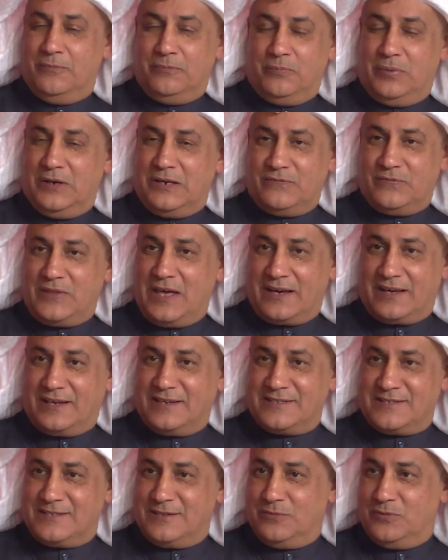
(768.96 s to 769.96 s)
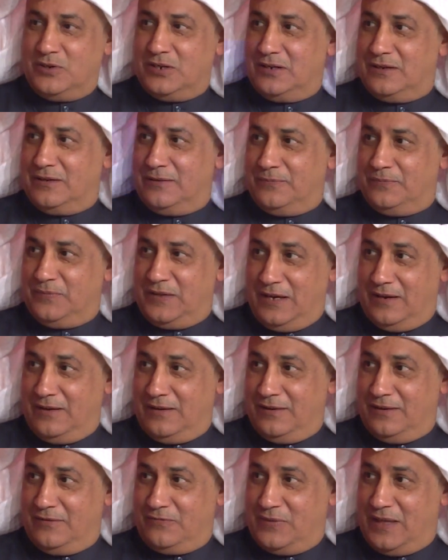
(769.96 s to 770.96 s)
But if that customer,
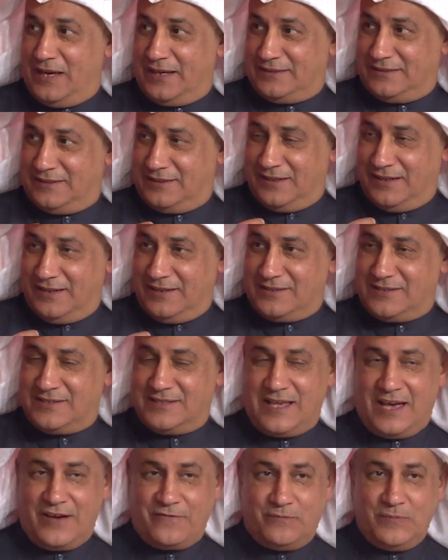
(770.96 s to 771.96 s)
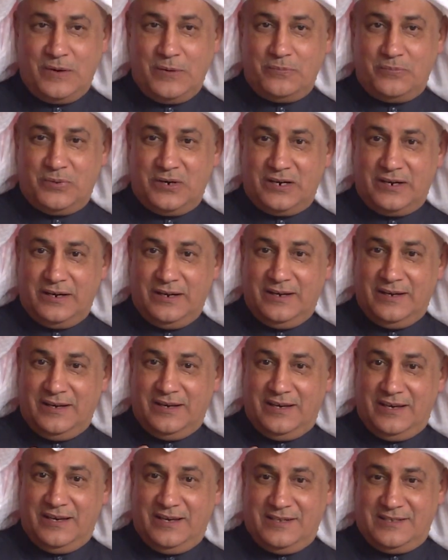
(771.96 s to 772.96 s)
if that staff member
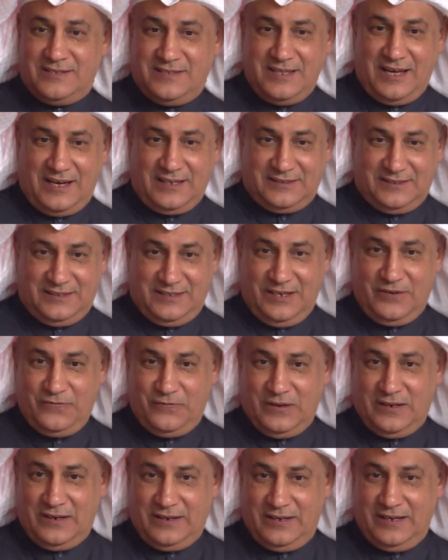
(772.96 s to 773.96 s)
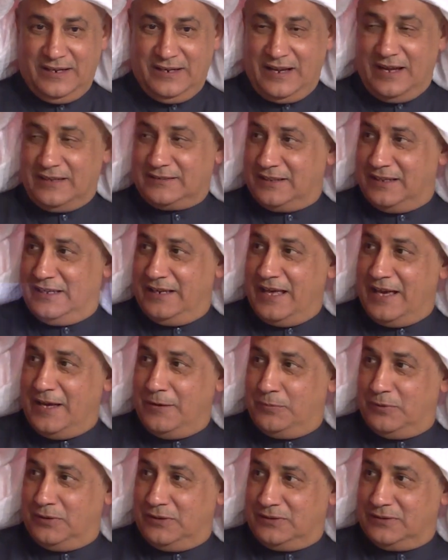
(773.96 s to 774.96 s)
is not given and not
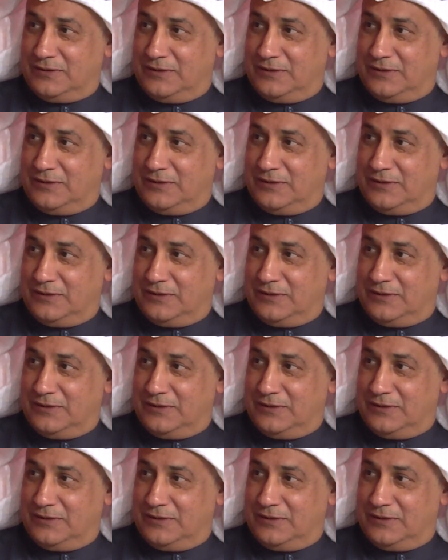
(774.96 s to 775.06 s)
enabled,